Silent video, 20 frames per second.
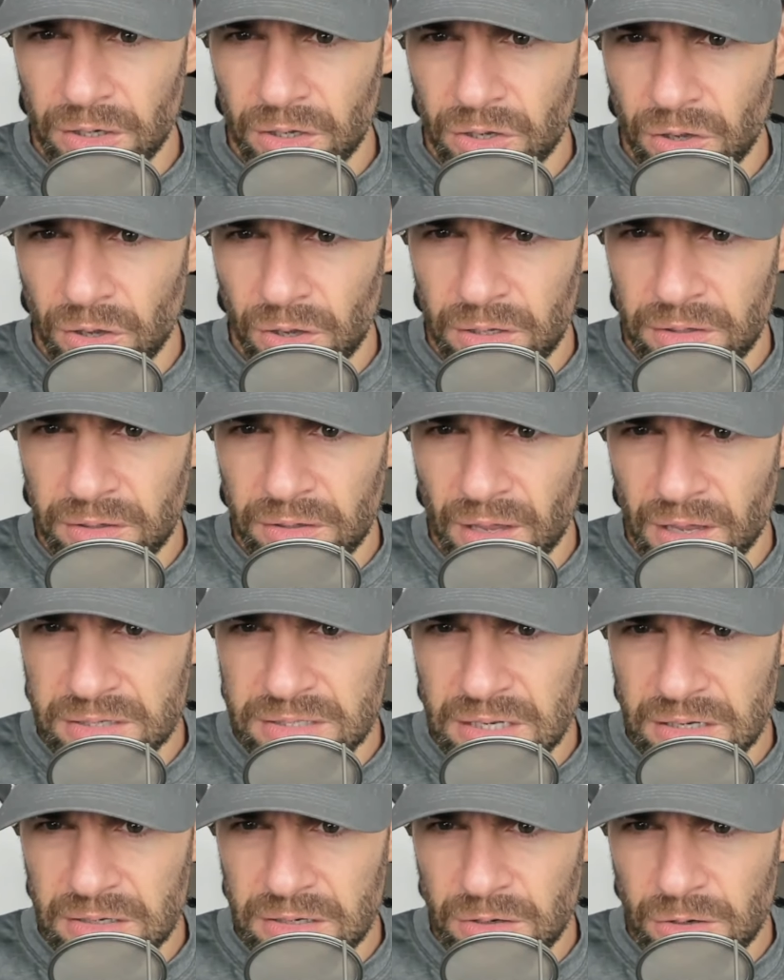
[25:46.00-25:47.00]
good
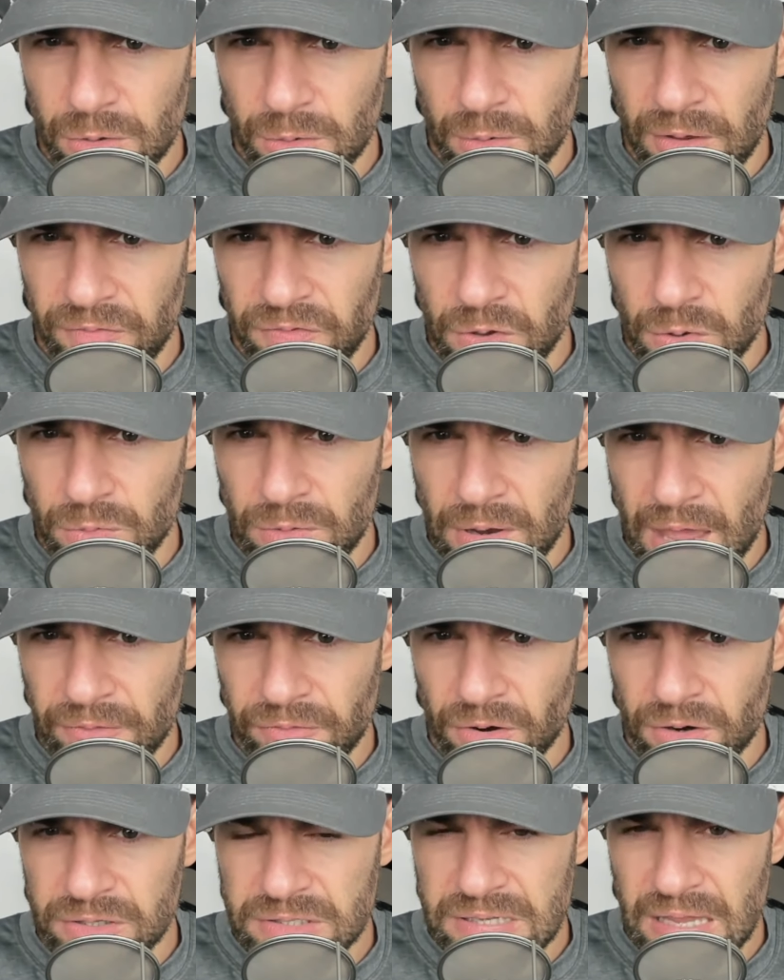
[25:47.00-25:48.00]
does it do if you
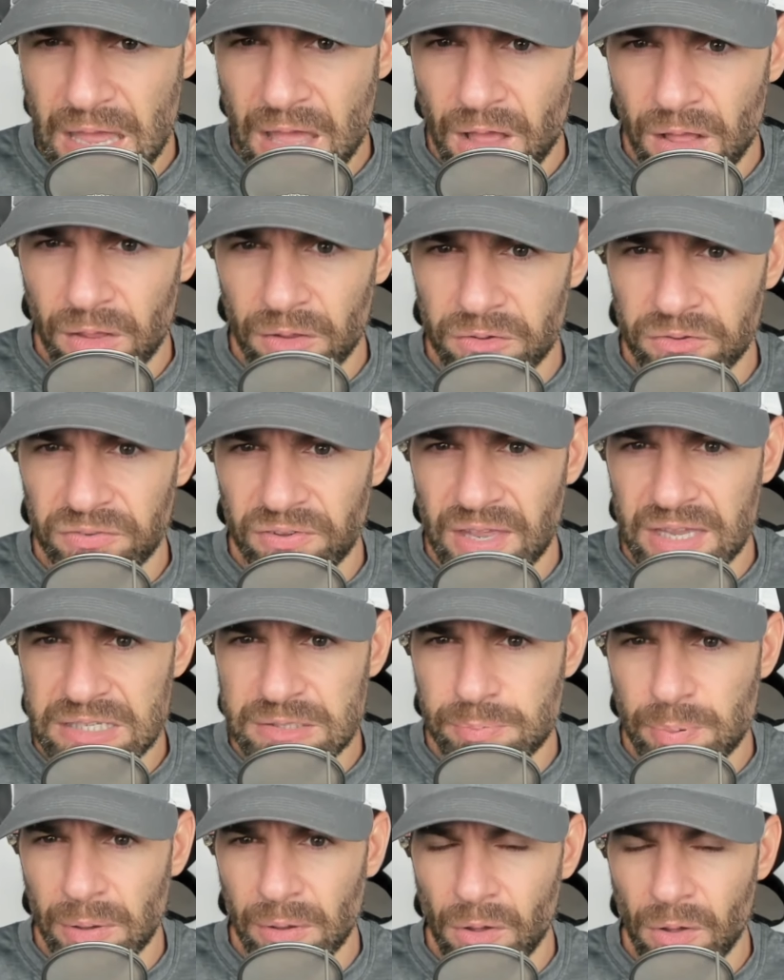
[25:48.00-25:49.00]
never sell,
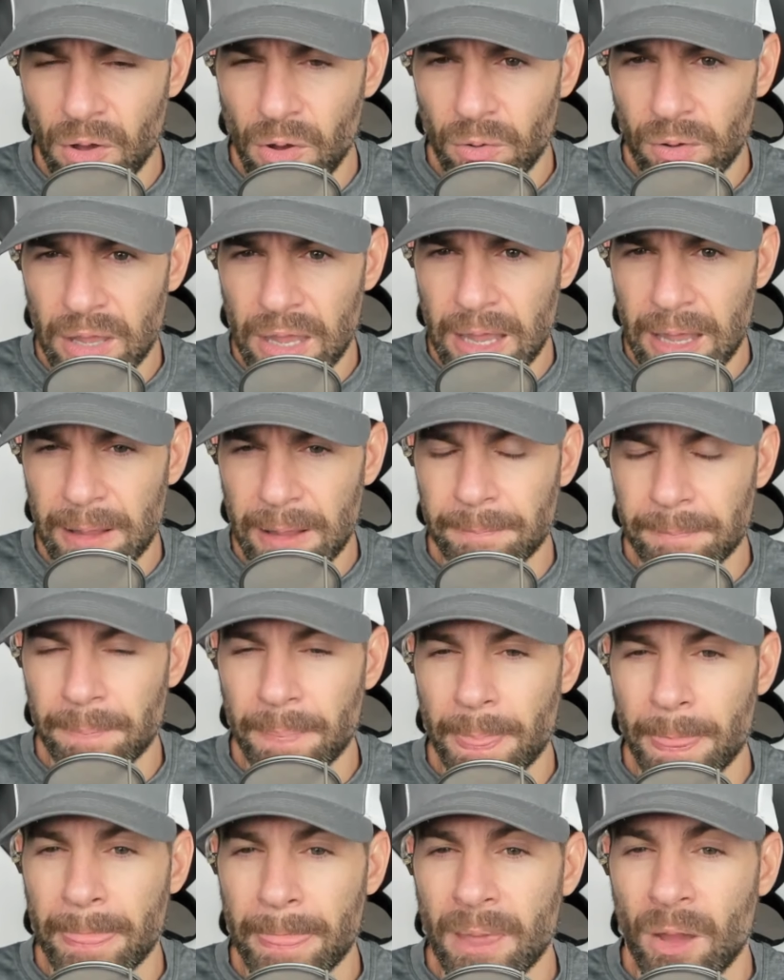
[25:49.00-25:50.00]
says Bill Hokey.